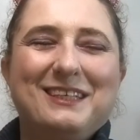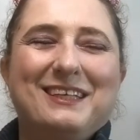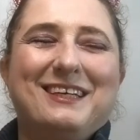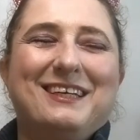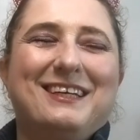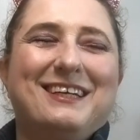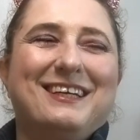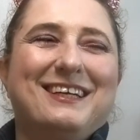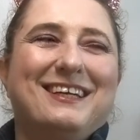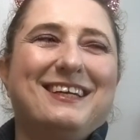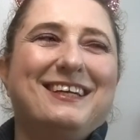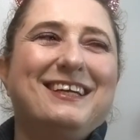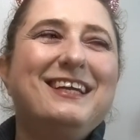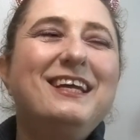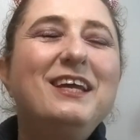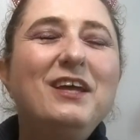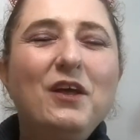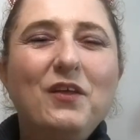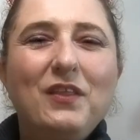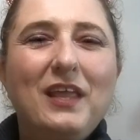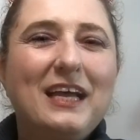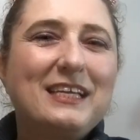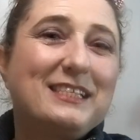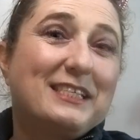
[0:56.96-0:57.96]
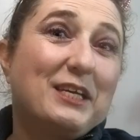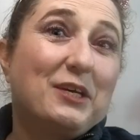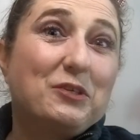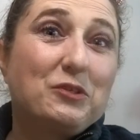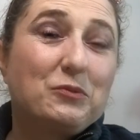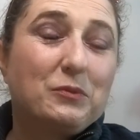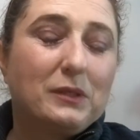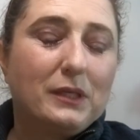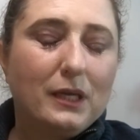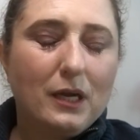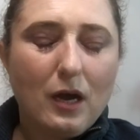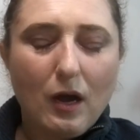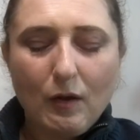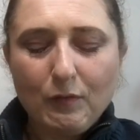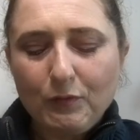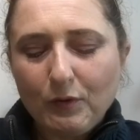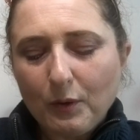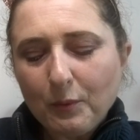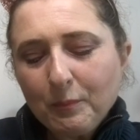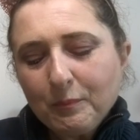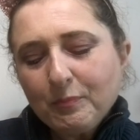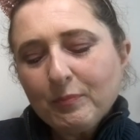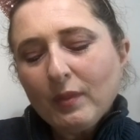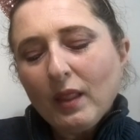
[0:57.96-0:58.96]
That sounds really
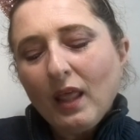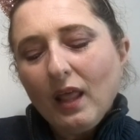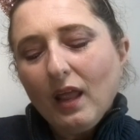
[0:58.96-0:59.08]
awful.